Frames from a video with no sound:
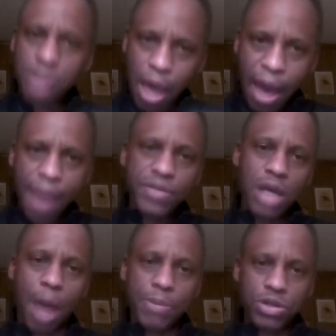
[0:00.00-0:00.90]
to have
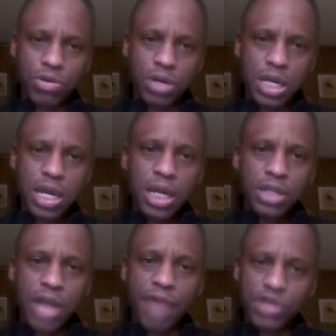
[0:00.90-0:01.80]
the opportunity
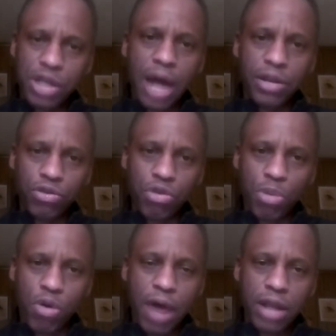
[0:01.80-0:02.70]
to have a shot at the
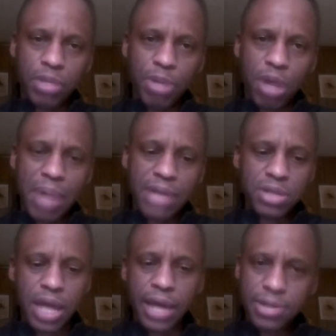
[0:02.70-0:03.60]
Triple Crown and the Belmont
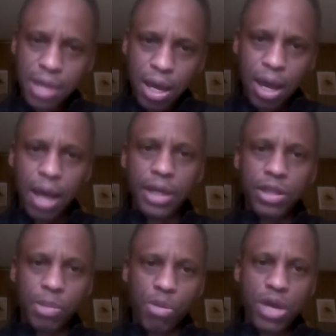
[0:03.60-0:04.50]
Stakes uh, in the